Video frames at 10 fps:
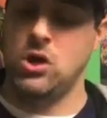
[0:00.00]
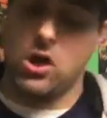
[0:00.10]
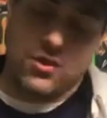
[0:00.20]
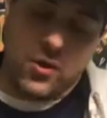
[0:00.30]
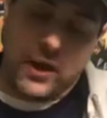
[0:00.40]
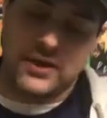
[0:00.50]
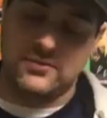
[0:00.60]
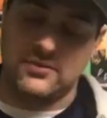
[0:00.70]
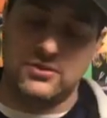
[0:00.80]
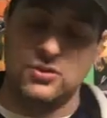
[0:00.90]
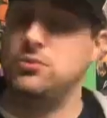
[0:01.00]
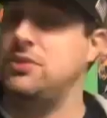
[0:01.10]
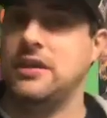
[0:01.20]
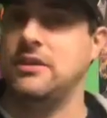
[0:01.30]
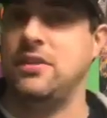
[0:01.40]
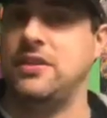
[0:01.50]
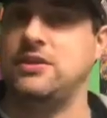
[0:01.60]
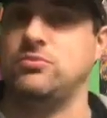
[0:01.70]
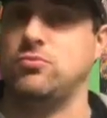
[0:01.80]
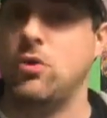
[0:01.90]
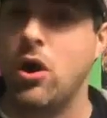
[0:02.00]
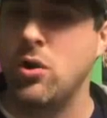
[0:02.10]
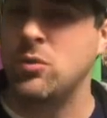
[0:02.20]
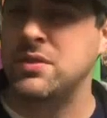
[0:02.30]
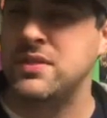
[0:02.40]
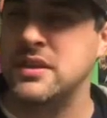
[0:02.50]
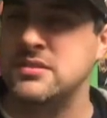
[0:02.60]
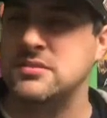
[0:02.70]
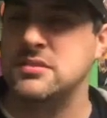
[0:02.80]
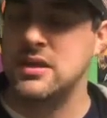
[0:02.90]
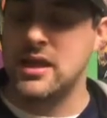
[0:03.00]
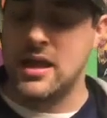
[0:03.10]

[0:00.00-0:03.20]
Although I do think nothing's wrong with this,